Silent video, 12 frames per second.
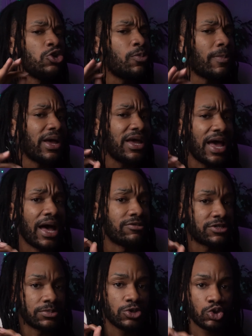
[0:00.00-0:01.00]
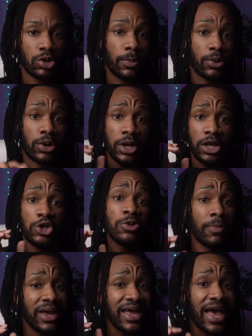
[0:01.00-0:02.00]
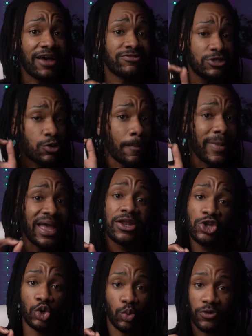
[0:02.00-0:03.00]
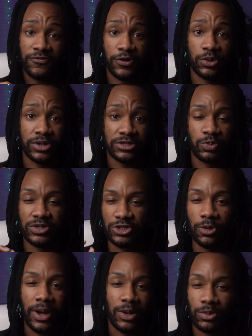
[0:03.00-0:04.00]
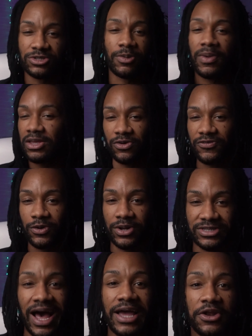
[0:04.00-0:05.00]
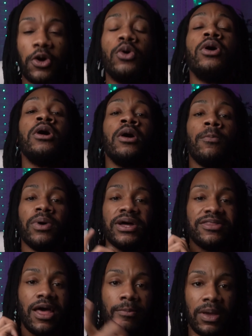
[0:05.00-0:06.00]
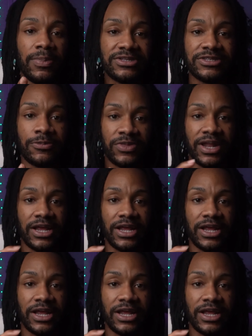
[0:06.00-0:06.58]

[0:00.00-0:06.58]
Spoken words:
you may have some trouble. You may have to manual focus, which nobody wants to manual focus, I know. But that may be something